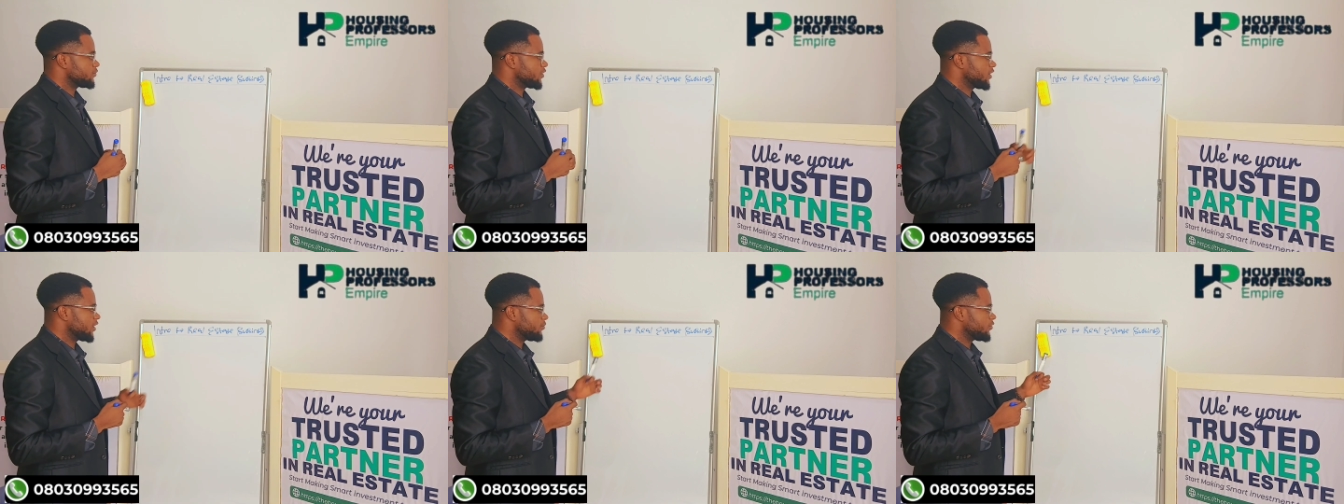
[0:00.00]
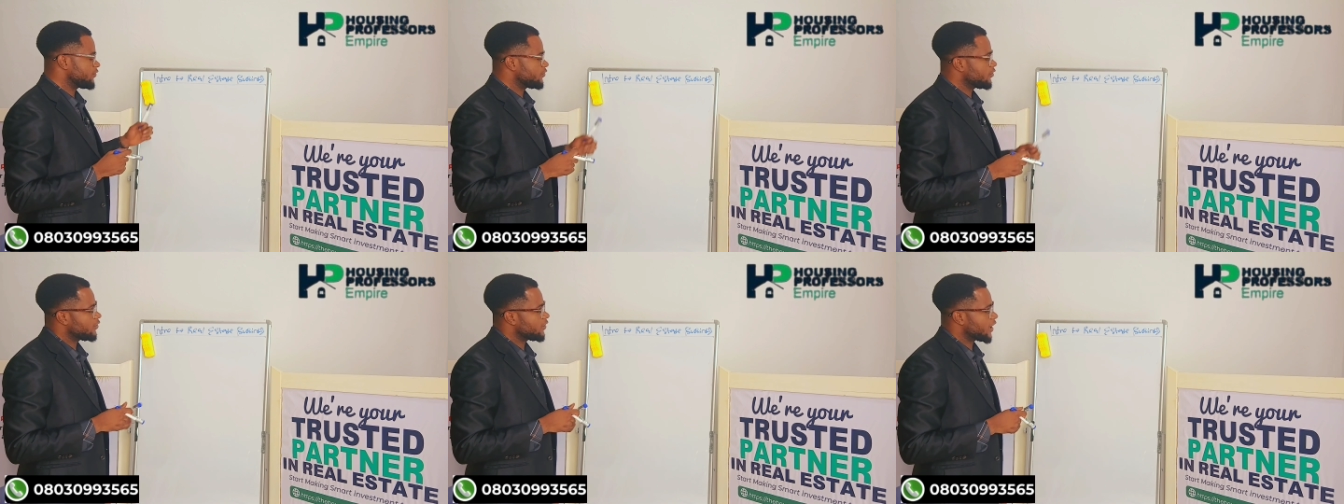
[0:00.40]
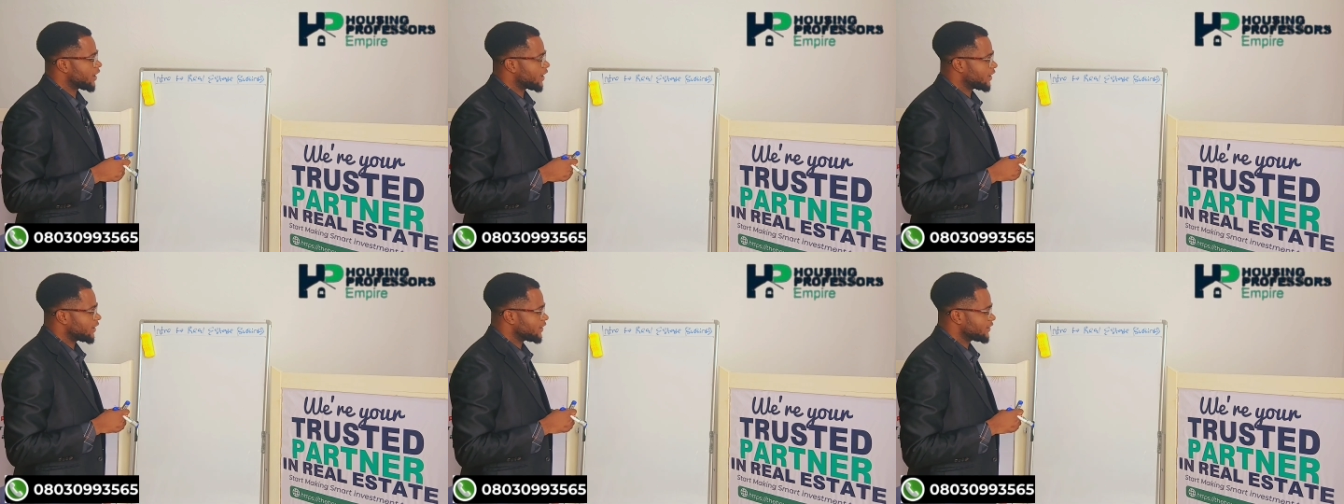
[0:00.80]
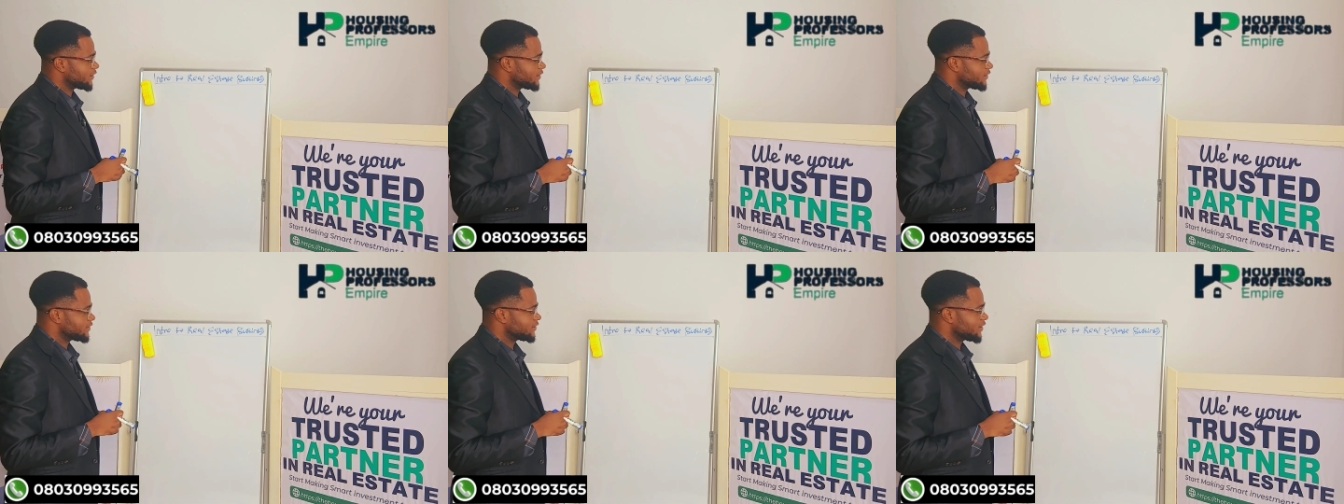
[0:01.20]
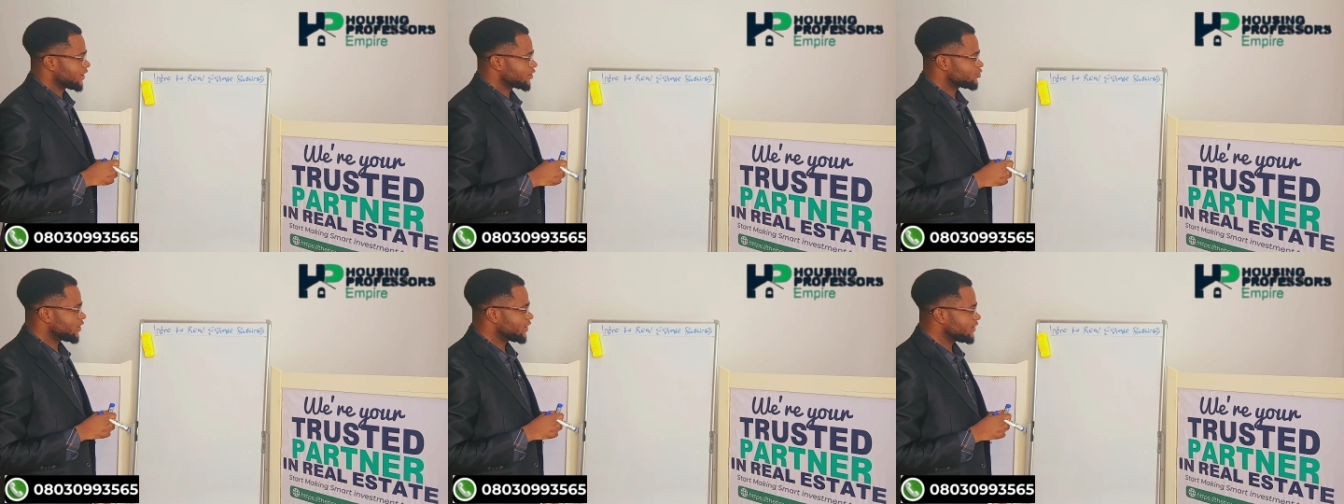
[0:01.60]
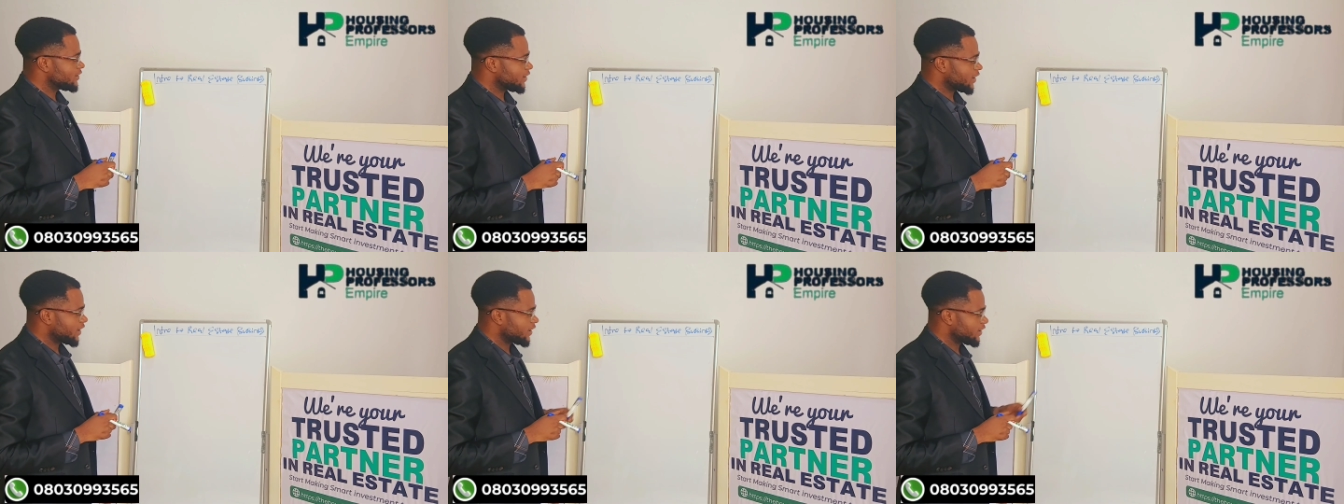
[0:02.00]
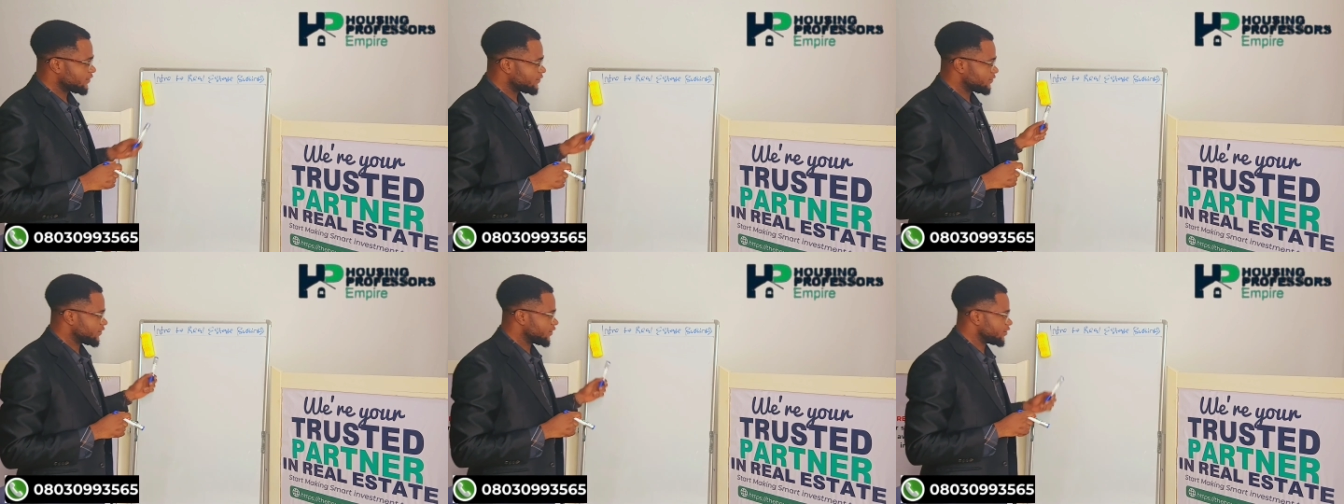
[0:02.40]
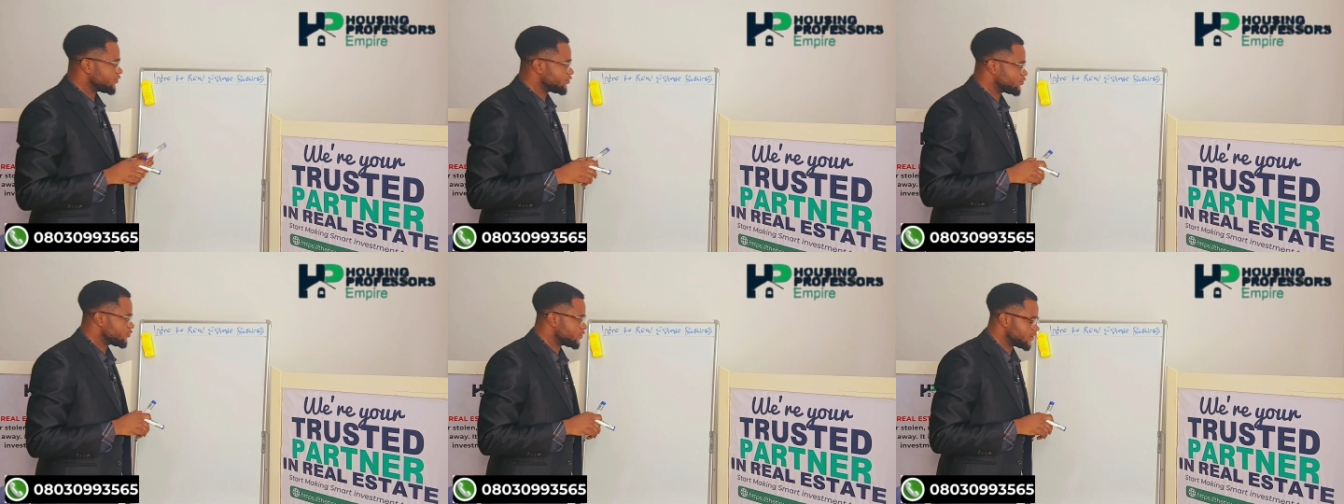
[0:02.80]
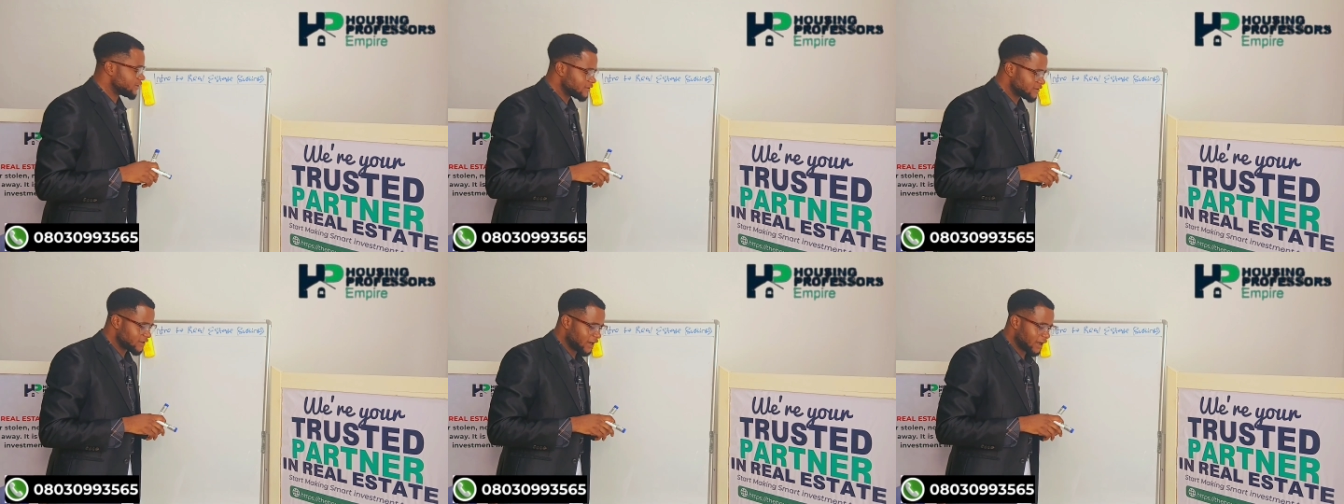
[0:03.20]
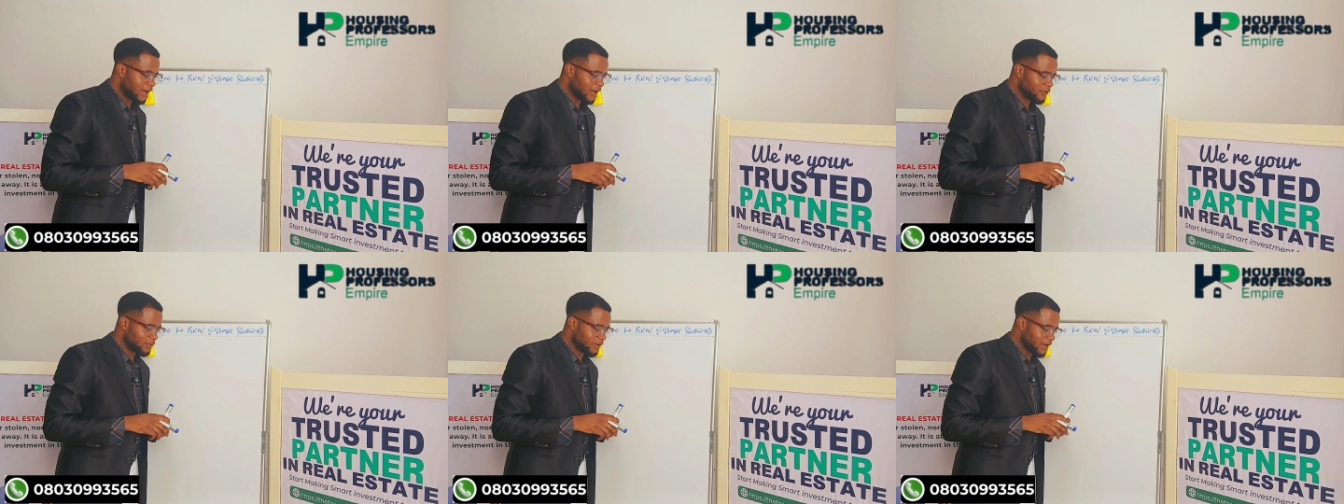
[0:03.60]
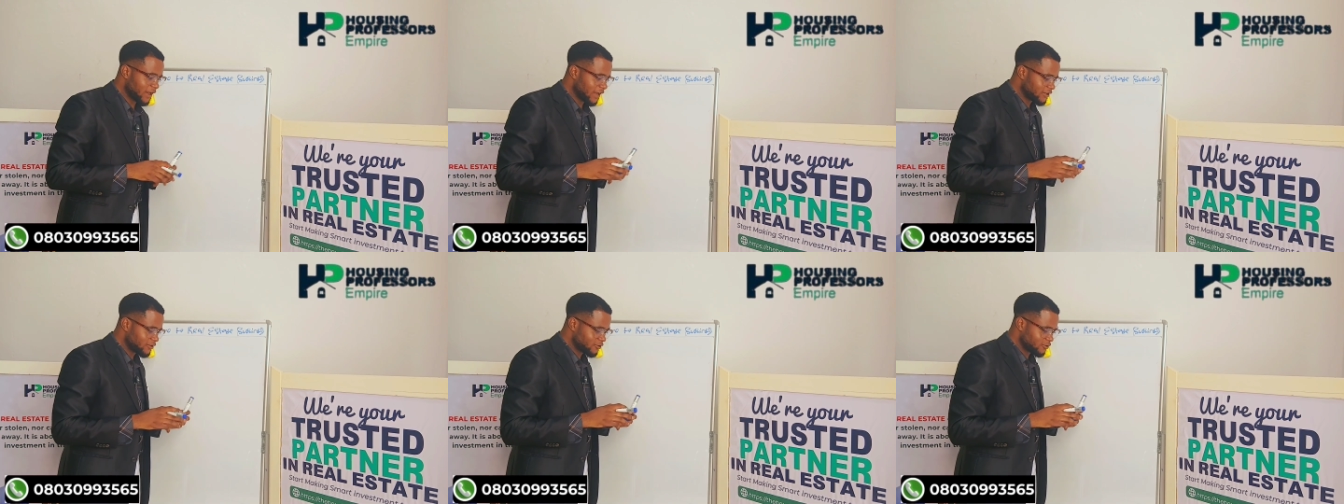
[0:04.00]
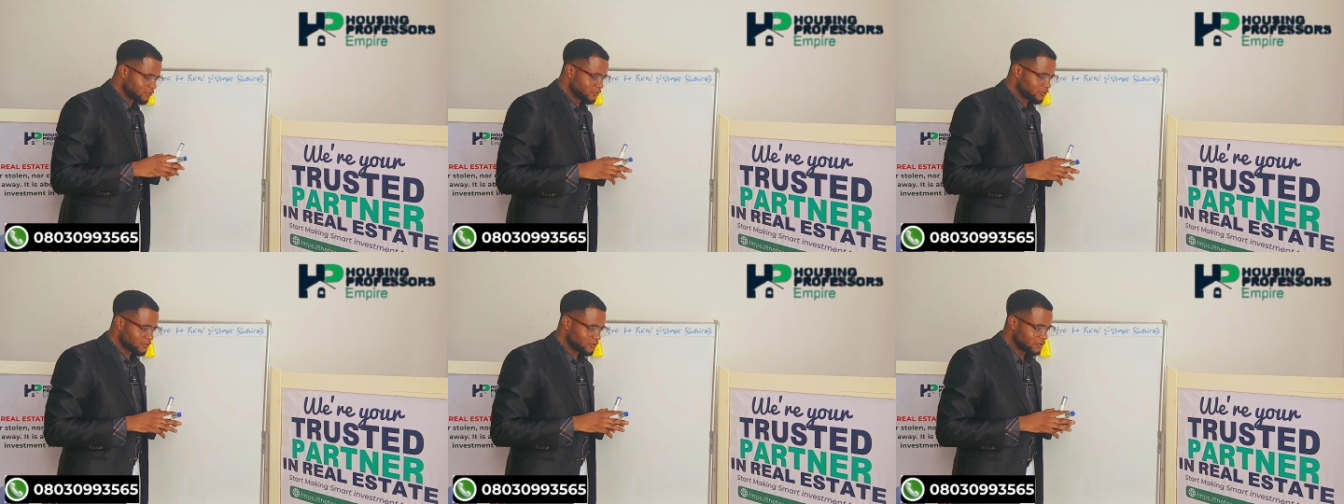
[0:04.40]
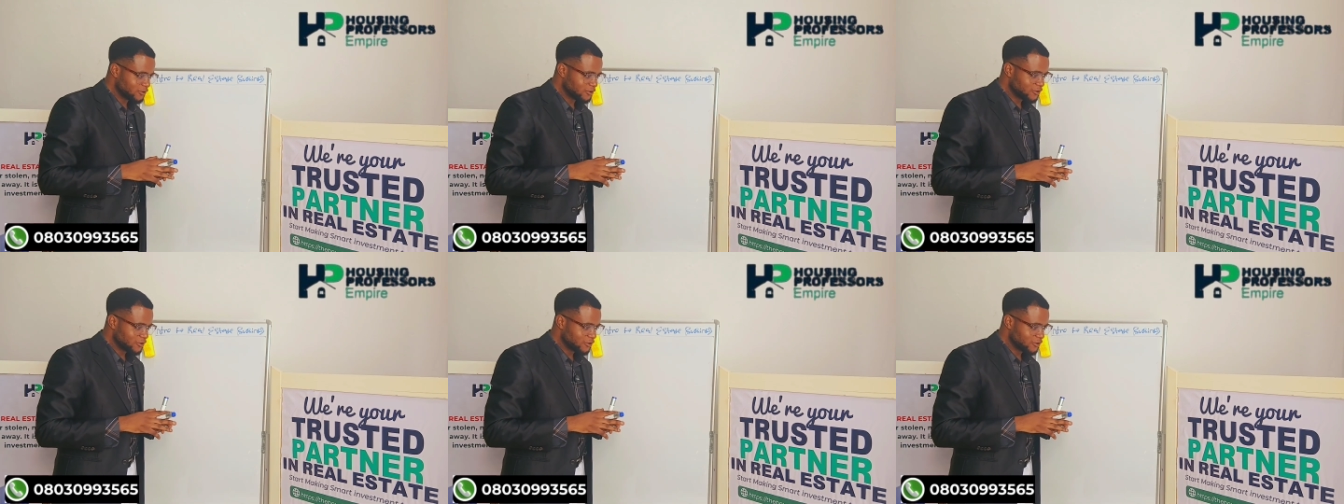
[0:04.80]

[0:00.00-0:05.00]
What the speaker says: But then before I actually dive into this, I would like to